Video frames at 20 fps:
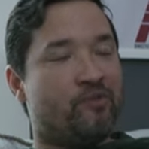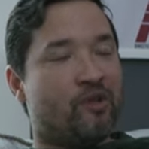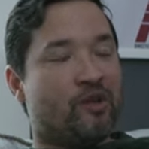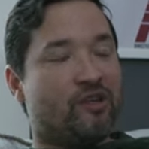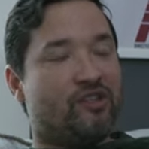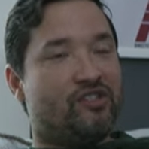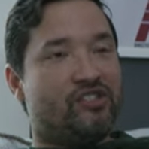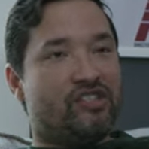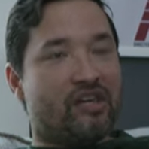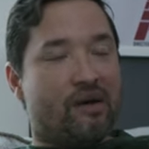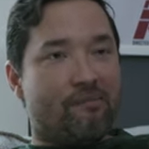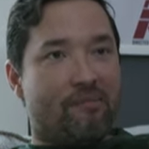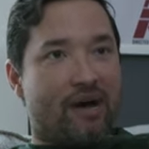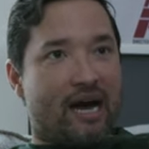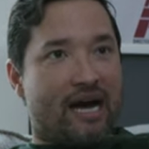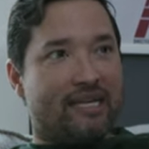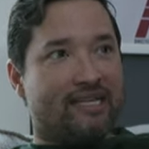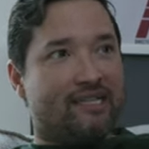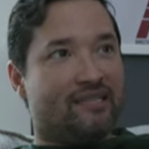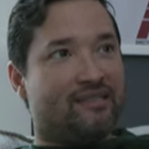
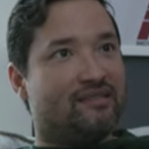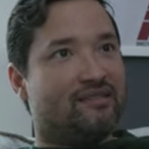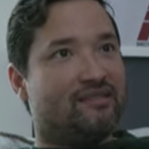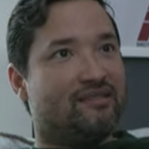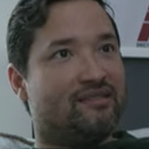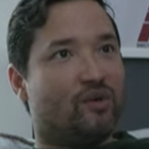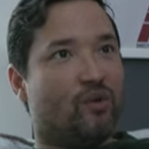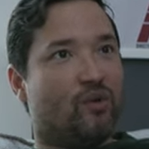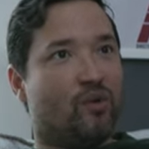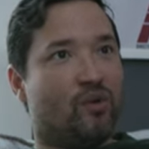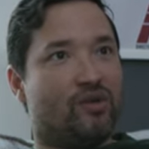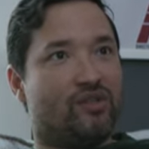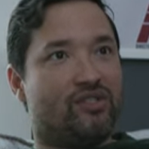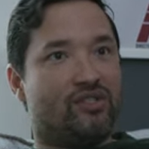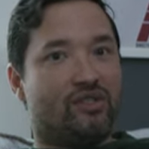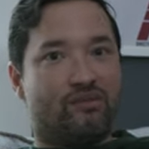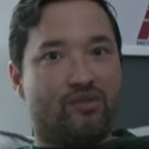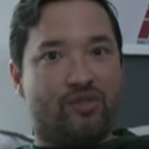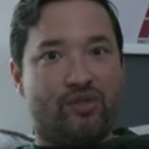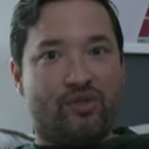somebody or
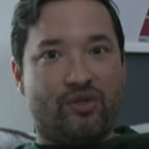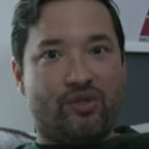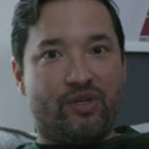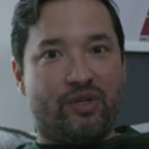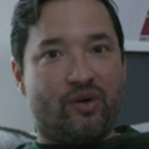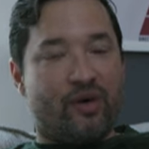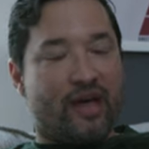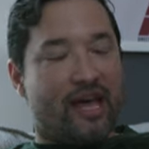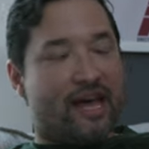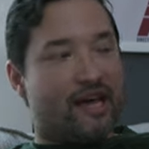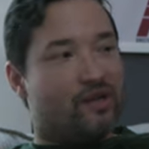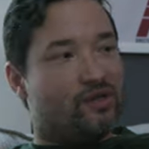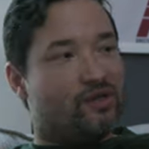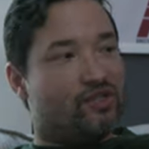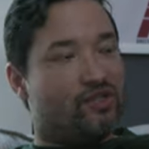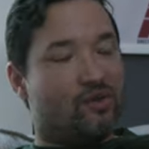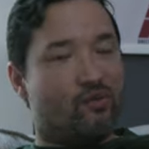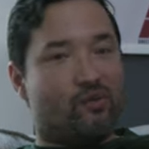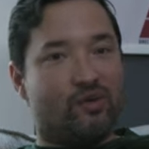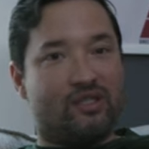some studio head or
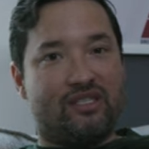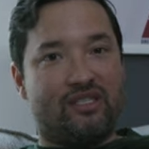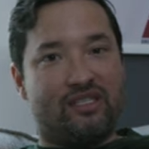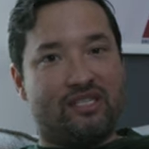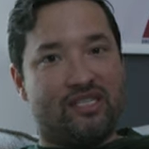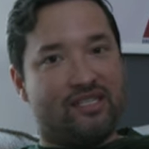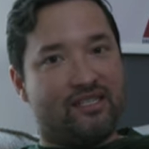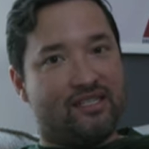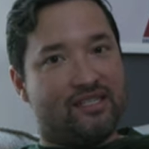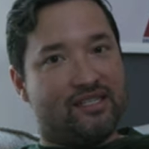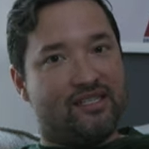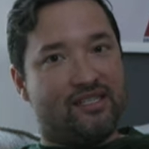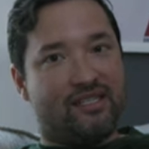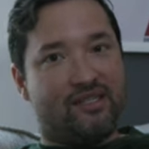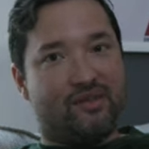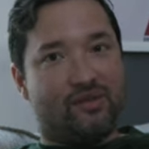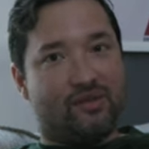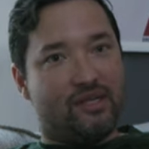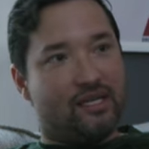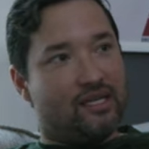someone sees this
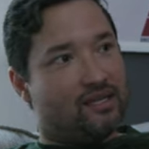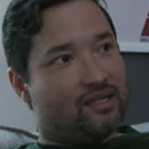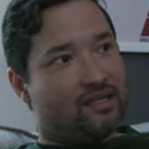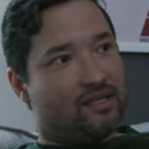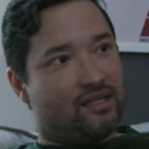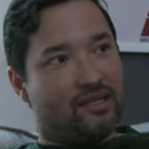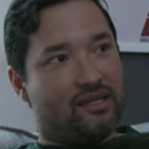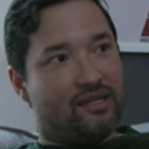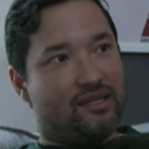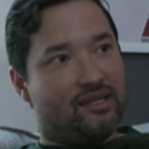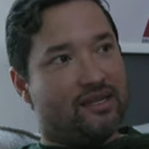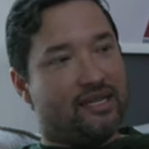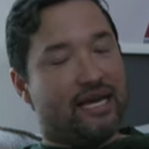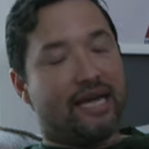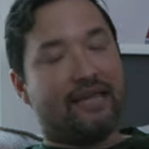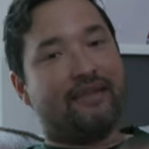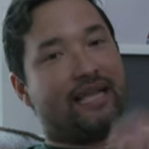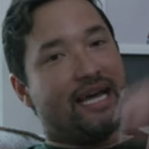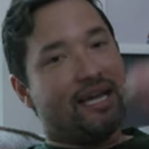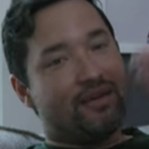and
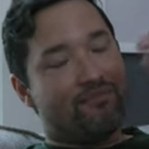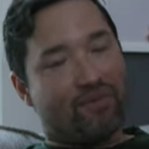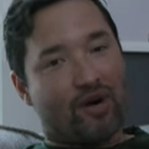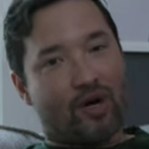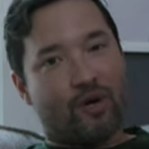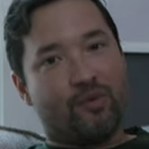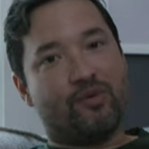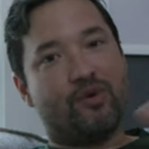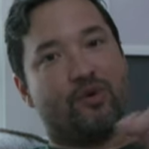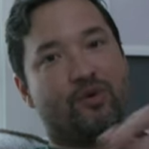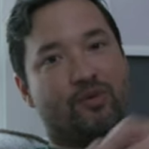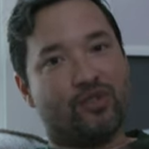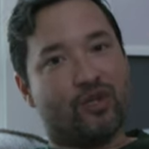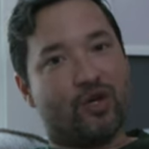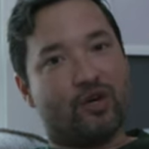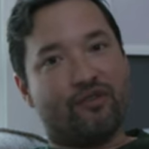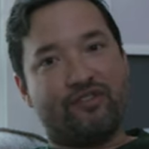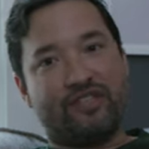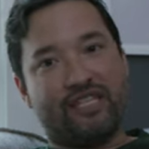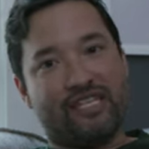that light bulb goes
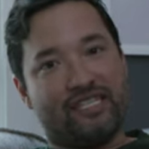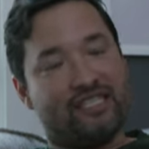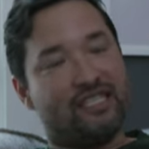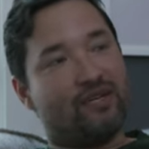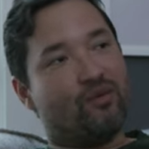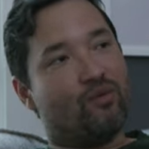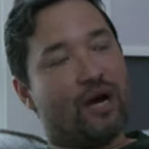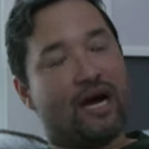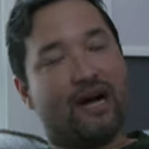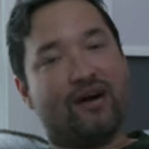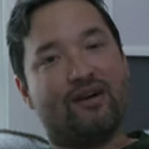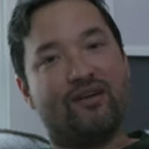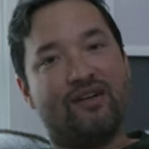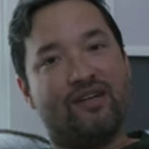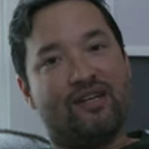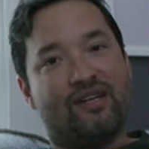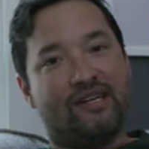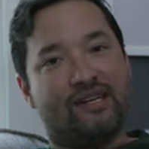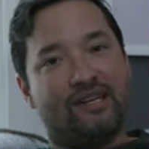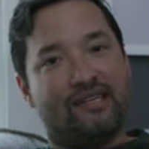off and they said, wow,
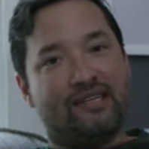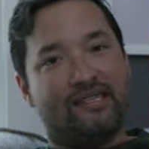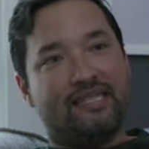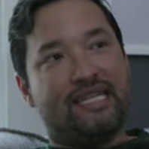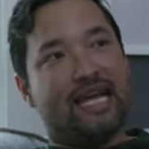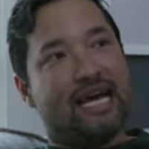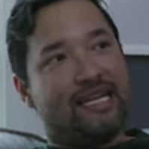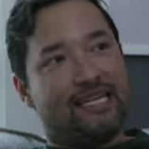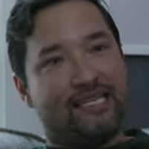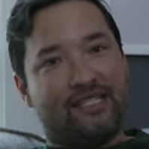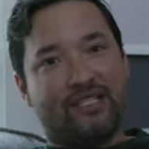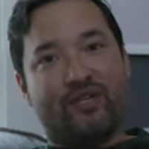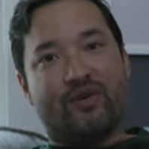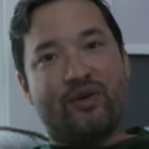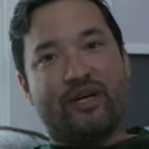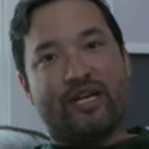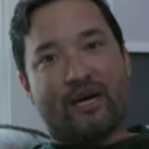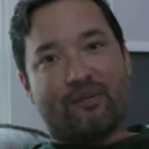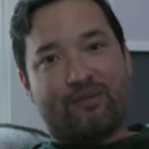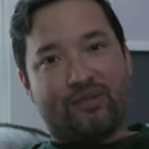that is a
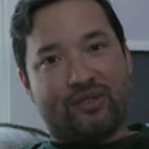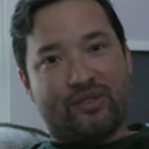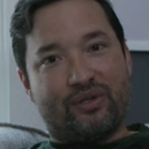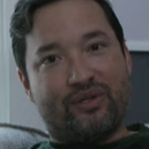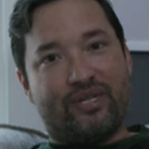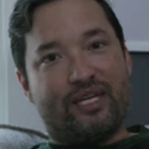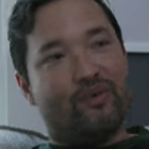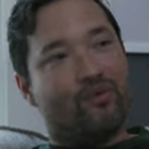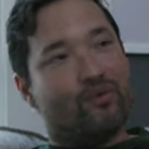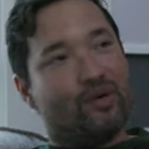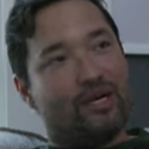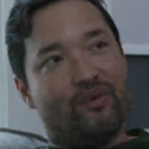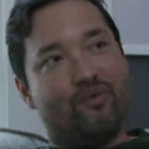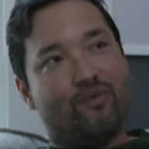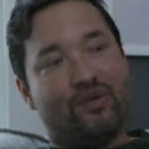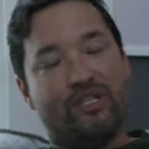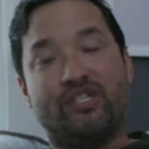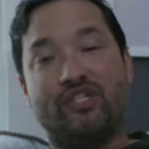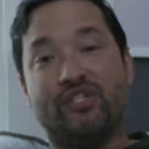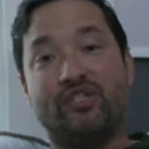great opportunity, and
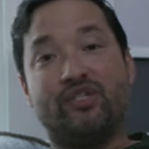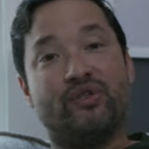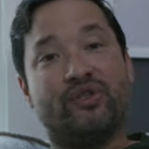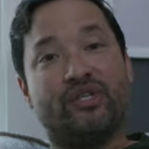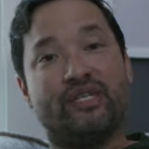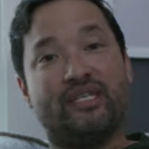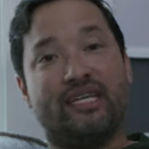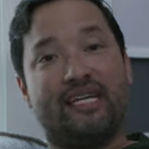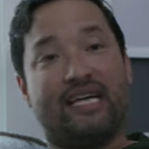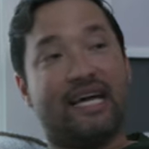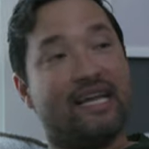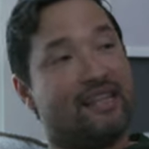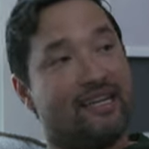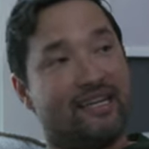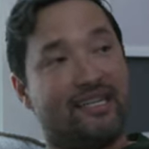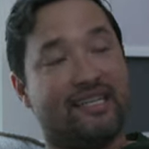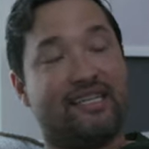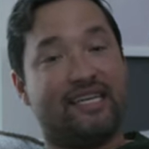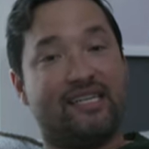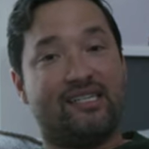we should do it. And I
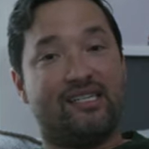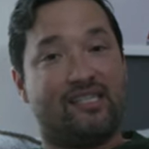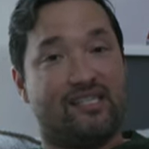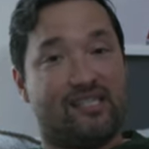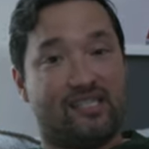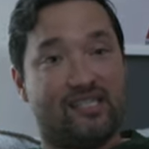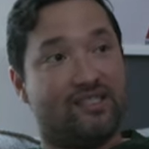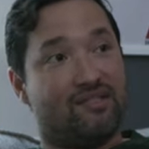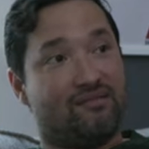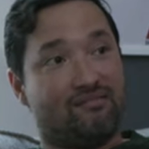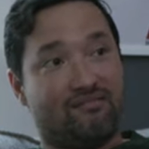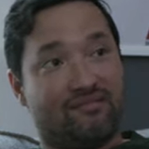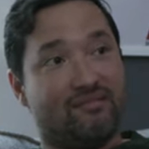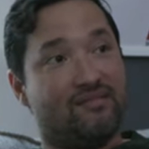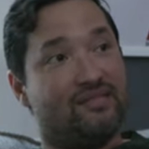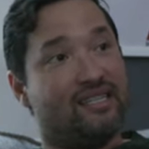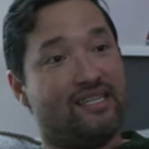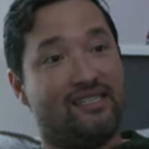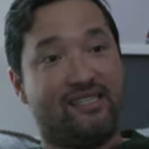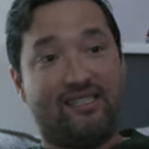think that they
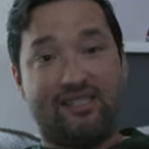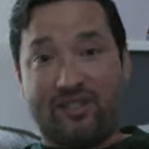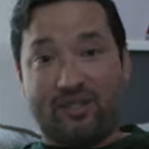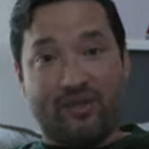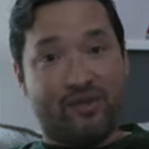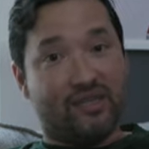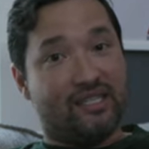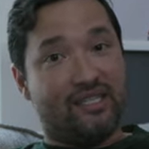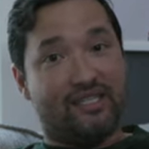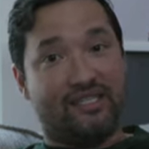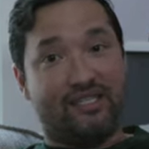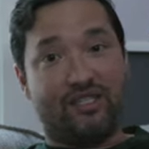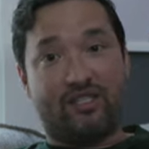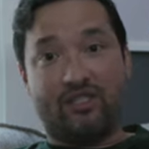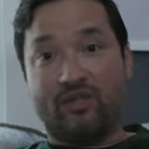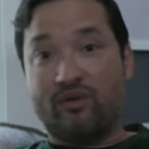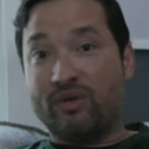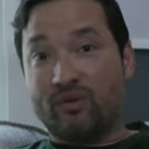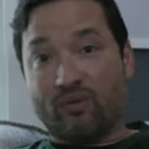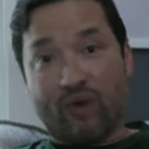should do it and just
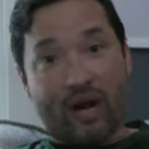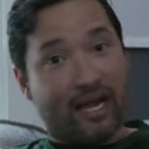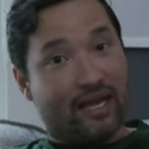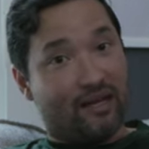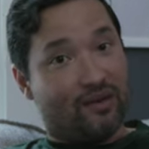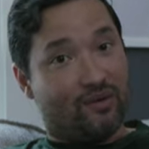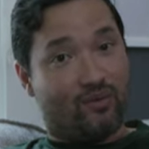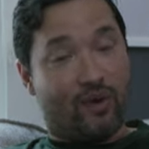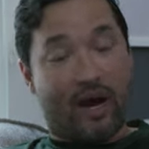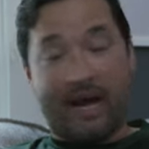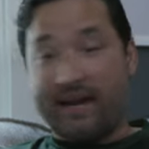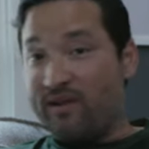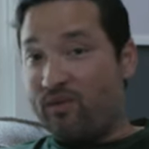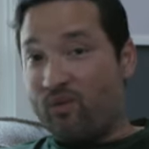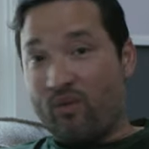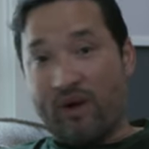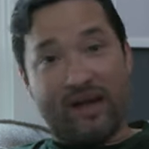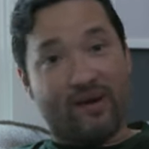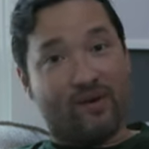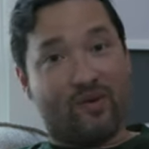do it right. Write it
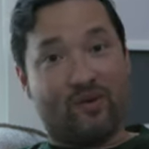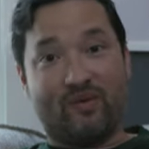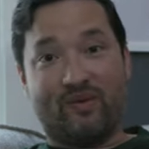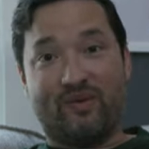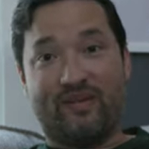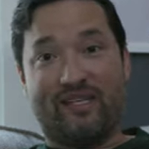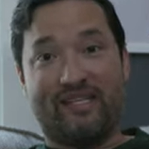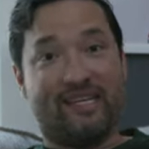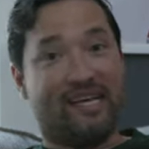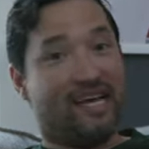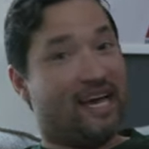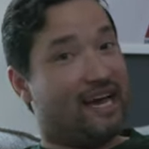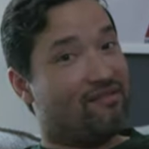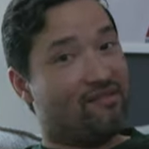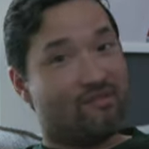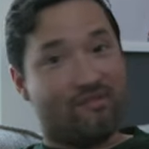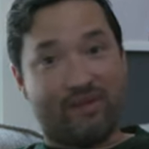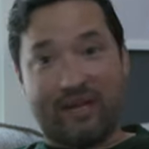well. Have them